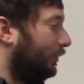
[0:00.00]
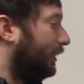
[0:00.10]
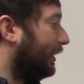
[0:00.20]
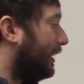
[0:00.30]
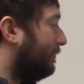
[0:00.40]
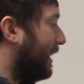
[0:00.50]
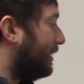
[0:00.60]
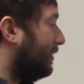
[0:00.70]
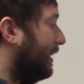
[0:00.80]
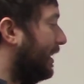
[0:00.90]
We're going to get
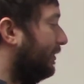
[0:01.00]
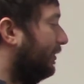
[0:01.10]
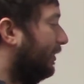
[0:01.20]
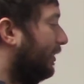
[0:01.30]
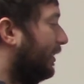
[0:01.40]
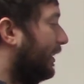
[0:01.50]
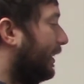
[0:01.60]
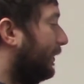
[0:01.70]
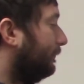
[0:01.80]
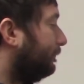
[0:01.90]
back to that
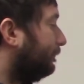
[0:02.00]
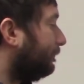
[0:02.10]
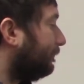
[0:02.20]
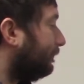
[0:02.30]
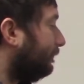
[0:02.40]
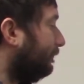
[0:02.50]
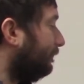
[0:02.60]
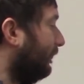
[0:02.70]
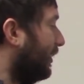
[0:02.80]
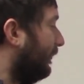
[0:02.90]

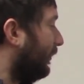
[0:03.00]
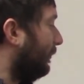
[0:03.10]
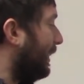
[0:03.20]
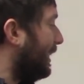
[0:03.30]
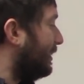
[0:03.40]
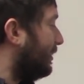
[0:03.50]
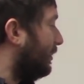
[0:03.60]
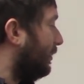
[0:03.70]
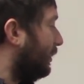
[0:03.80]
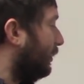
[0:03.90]
from last
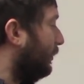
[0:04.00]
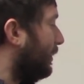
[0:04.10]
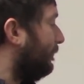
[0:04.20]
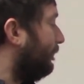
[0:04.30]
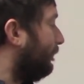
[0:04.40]
unit.